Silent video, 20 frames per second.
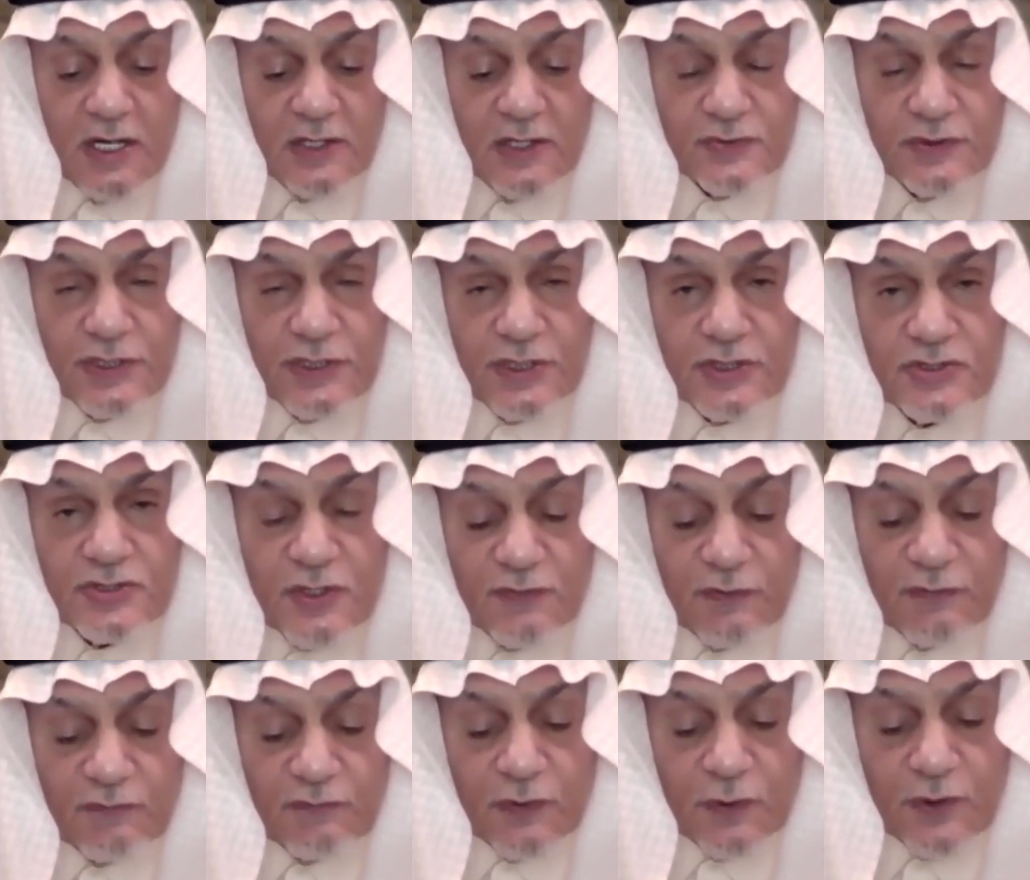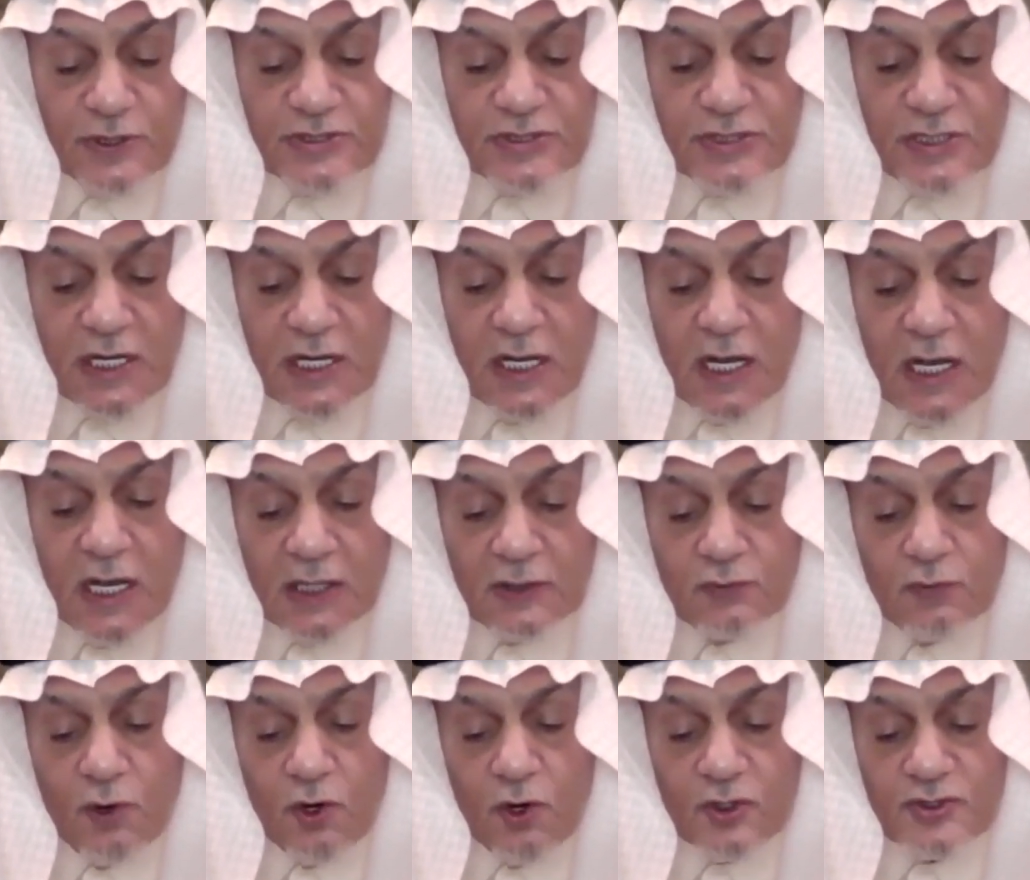spheres of influence, and
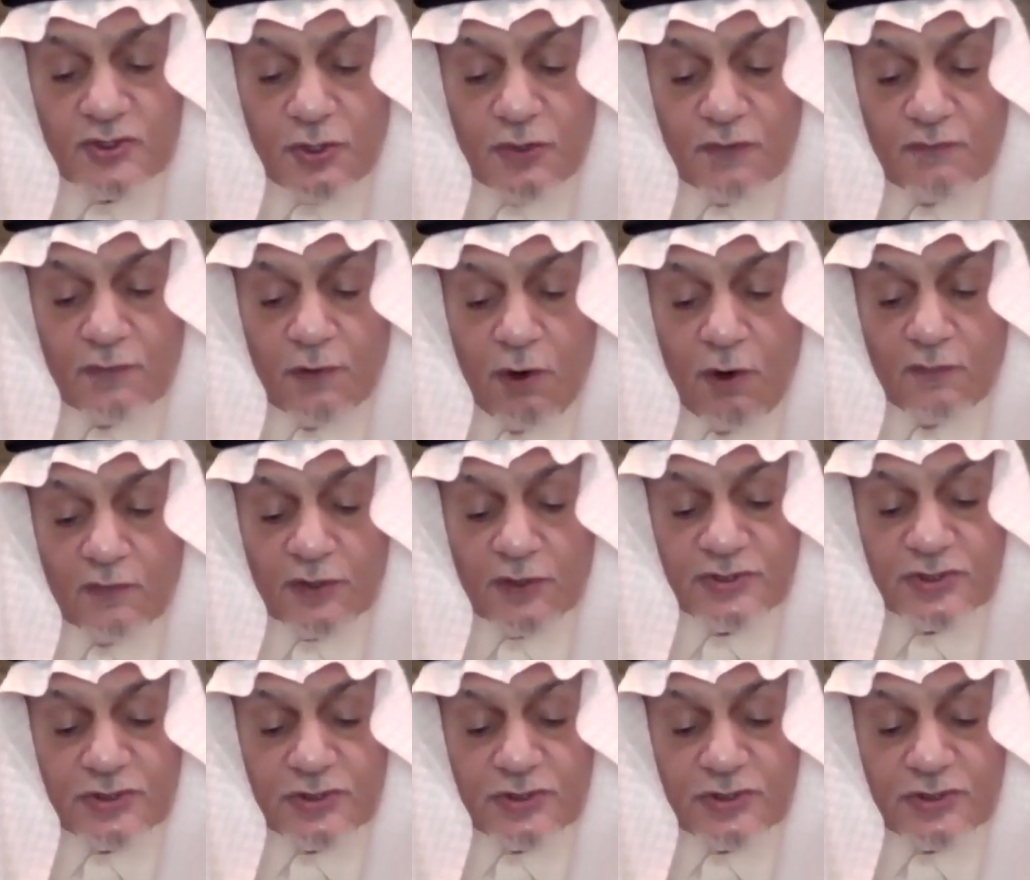wars over